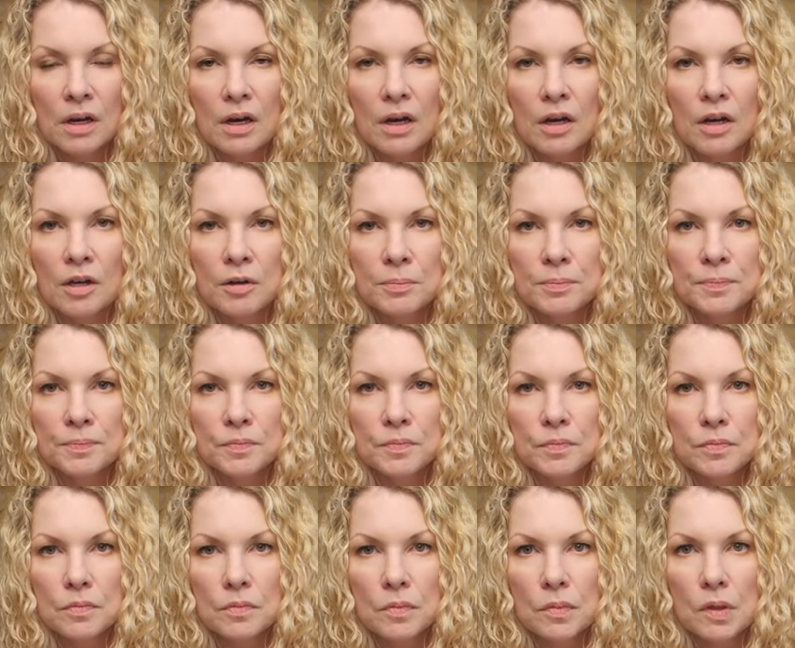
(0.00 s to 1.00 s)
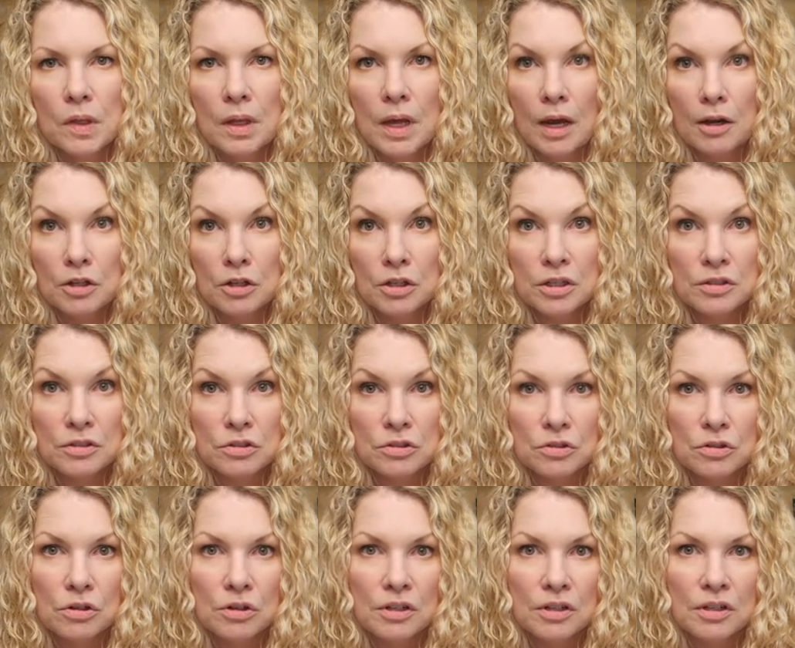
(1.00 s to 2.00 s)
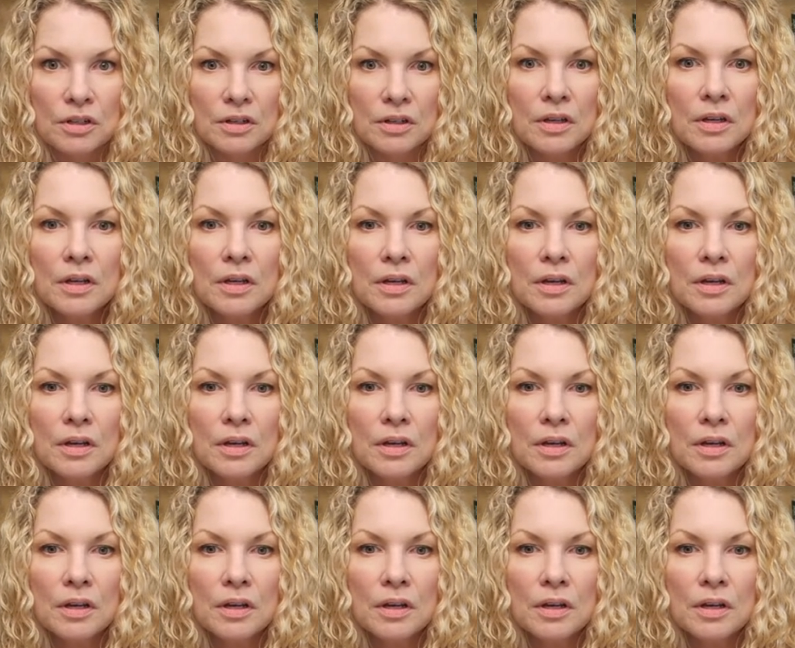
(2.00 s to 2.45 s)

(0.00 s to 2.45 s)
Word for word: Um, how do you get started?